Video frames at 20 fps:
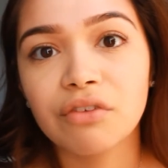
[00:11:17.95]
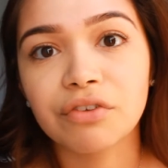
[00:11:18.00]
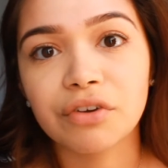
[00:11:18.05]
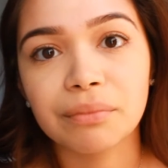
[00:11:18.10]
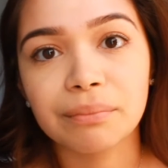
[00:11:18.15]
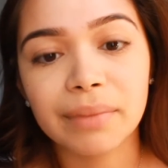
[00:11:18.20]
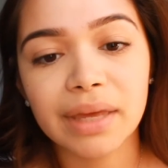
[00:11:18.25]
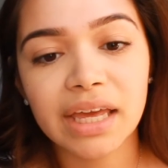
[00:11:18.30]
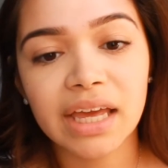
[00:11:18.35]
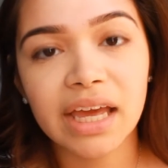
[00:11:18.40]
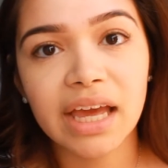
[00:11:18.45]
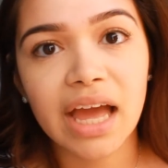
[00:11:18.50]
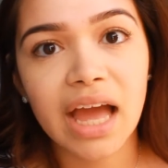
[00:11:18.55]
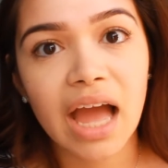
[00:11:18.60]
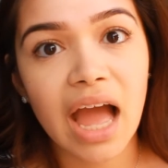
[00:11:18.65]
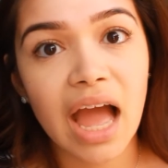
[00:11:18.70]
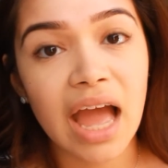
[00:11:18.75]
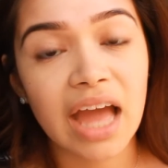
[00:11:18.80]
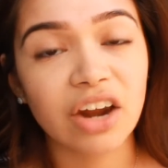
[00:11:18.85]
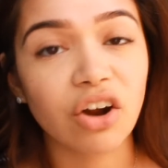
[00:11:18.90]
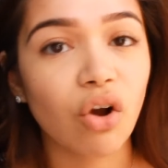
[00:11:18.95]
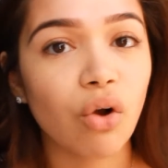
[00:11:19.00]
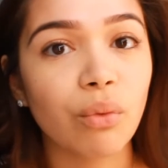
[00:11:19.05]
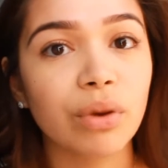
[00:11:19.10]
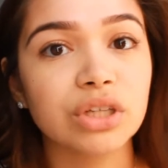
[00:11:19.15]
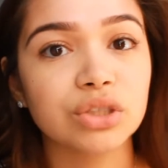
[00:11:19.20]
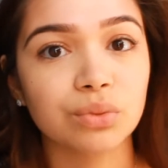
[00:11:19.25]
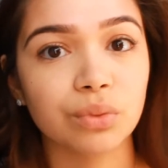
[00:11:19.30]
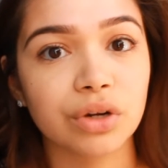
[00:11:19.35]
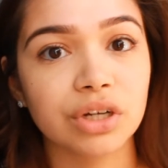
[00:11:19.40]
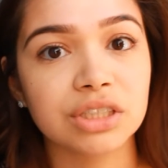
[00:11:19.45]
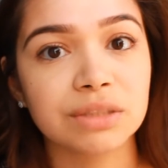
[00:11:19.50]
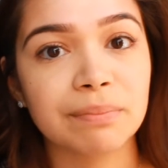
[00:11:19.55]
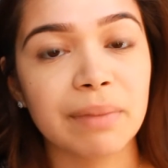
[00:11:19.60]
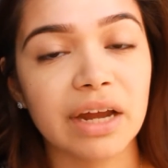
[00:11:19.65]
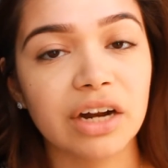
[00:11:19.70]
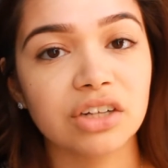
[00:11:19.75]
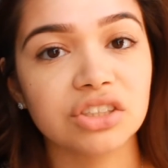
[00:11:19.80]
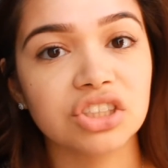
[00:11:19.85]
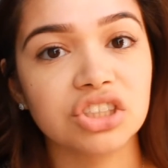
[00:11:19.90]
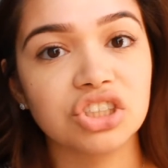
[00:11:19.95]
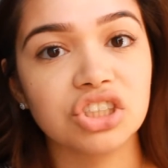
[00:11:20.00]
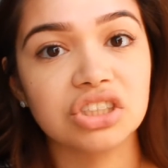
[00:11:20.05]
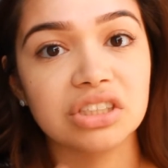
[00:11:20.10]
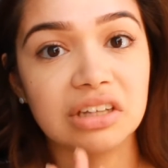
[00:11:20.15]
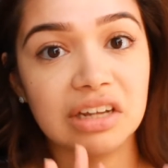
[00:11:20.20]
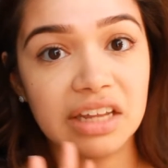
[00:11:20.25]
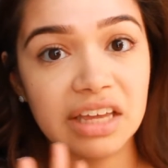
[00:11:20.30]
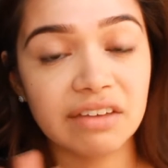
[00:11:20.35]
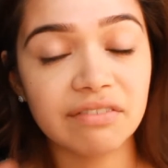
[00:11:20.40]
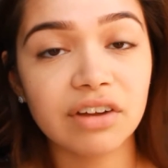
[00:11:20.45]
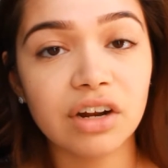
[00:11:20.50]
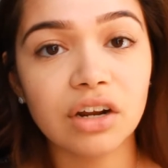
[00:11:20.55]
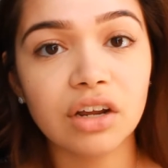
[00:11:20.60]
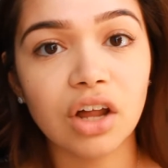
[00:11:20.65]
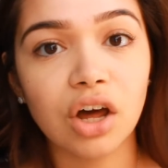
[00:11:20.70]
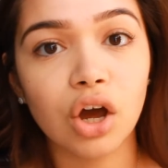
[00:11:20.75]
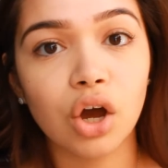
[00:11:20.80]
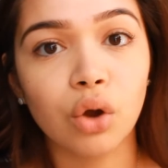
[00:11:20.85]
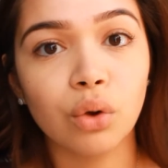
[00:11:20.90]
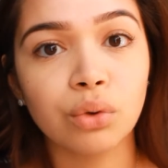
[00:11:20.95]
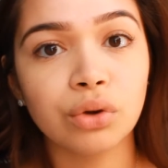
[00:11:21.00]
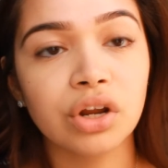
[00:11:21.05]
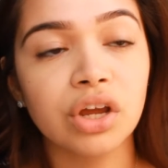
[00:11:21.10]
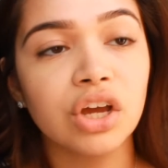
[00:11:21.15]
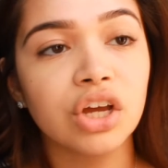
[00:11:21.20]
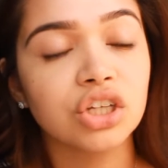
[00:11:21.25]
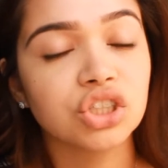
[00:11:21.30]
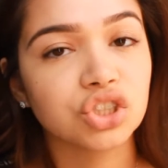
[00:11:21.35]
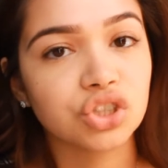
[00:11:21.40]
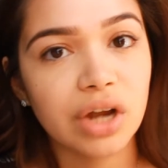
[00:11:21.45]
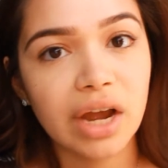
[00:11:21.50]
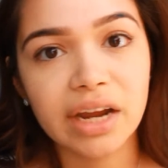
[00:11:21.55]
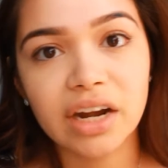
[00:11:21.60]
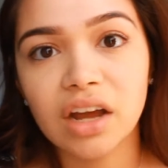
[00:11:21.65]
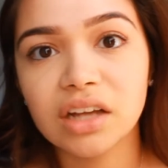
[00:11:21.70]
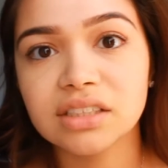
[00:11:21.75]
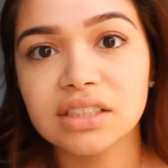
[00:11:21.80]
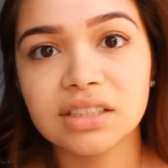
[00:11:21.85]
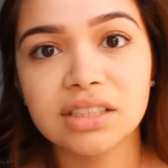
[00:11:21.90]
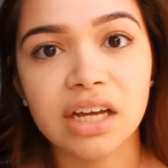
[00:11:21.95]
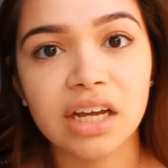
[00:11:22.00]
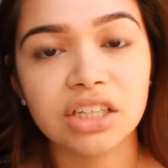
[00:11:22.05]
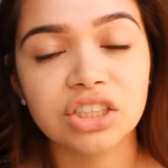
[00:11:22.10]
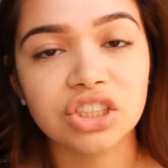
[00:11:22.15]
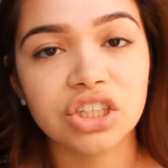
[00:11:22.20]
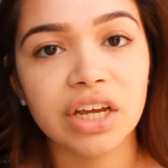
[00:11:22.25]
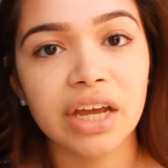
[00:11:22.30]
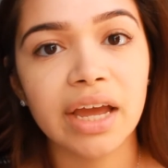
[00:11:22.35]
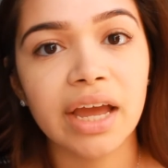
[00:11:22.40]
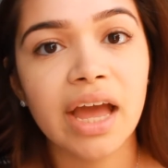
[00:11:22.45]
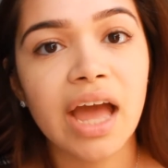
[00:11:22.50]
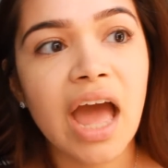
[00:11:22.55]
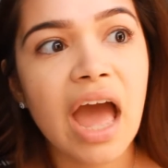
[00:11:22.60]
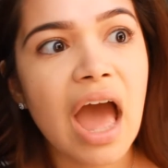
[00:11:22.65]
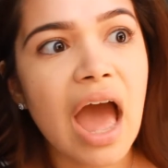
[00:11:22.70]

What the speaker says: For me, it always works better to just leave it alone, try not to touch it,